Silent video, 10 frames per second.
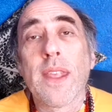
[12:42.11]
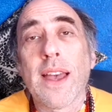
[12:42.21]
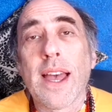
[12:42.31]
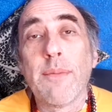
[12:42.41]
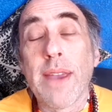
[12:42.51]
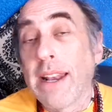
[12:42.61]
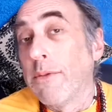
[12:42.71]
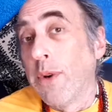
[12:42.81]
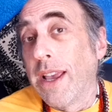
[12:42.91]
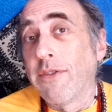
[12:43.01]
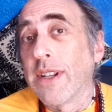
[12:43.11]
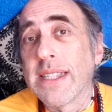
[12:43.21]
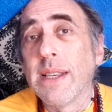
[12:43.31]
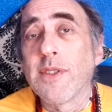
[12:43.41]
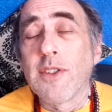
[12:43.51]
and where everyone
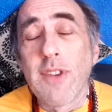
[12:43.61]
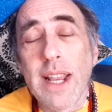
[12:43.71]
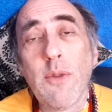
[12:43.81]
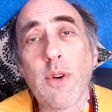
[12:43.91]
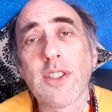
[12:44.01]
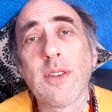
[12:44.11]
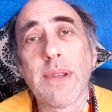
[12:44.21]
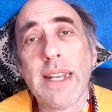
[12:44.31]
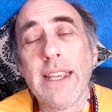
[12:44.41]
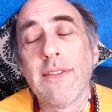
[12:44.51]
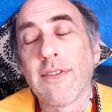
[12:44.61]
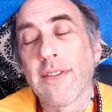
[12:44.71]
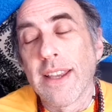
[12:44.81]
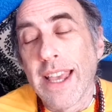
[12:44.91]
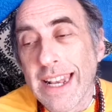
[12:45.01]
seems to really want to believe
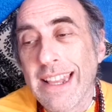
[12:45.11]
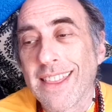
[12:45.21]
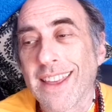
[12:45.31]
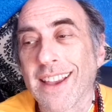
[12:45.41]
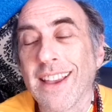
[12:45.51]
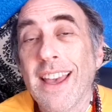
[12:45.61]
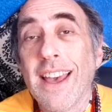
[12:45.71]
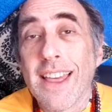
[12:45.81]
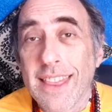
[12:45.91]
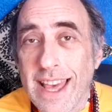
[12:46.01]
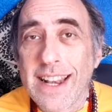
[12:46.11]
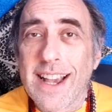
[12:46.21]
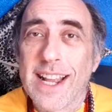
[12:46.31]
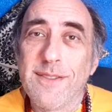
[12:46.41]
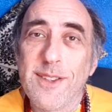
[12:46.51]
anything, that
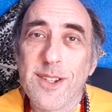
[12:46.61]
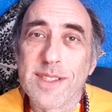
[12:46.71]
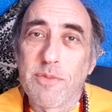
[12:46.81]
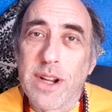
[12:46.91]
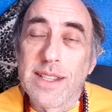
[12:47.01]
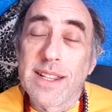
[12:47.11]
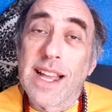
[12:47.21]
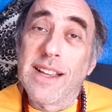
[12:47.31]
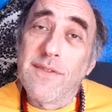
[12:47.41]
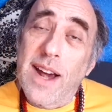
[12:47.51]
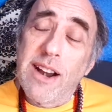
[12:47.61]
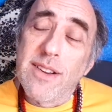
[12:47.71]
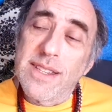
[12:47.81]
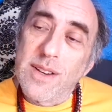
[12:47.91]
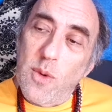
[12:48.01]
kind of news spreads like a
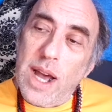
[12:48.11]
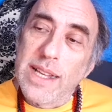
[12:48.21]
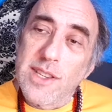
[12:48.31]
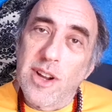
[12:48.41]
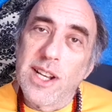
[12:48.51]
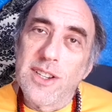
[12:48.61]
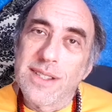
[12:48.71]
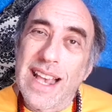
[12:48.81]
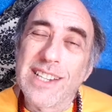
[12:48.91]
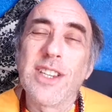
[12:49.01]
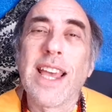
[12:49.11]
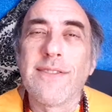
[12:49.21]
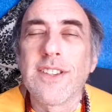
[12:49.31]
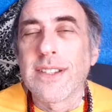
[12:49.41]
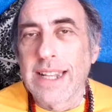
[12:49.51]
virus, and why astrologers actually
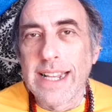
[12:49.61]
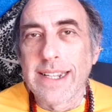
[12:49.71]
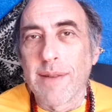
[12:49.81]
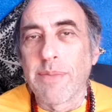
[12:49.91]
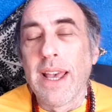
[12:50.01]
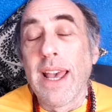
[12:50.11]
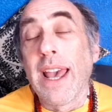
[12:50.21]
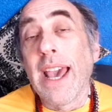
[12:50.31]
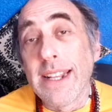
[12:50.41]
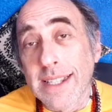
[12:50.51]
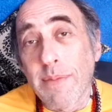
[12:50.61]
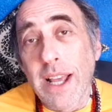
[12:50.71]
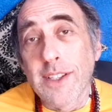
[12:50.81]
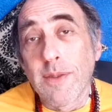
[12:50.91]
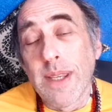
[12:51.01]
have to stand up and
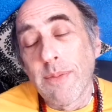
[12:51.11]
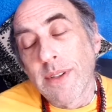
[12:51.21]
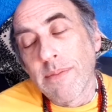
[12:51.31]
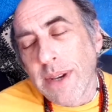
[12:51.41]
explain to people.